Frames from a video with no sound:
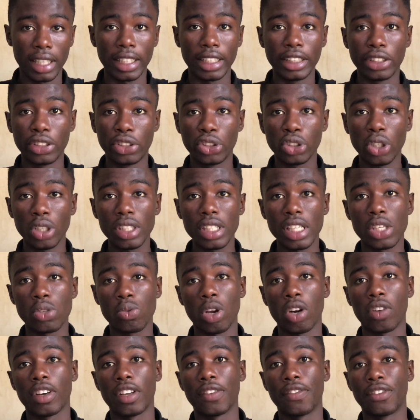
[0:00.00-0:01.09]
InShot is one
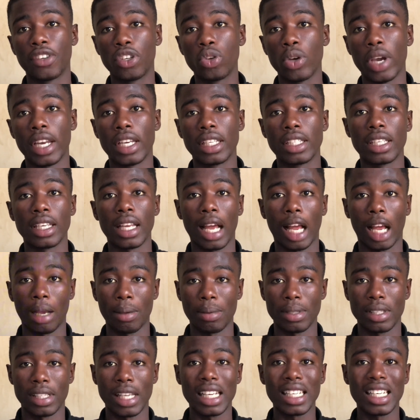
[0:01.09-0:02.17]
of the video editing
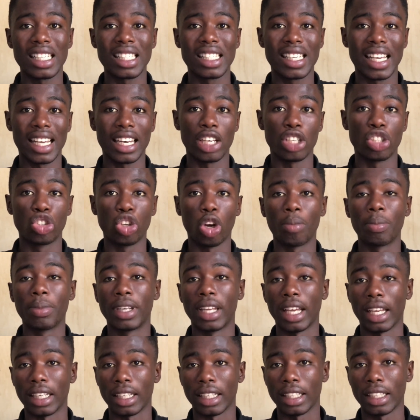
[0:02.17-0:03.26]
apps that just get the job
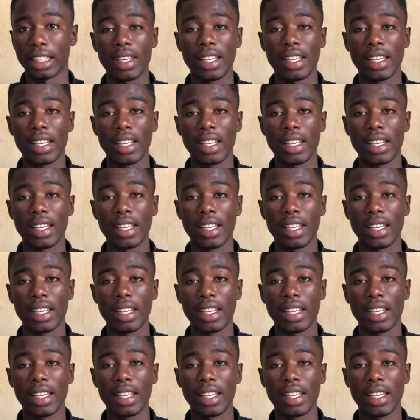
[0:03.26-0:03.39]
done.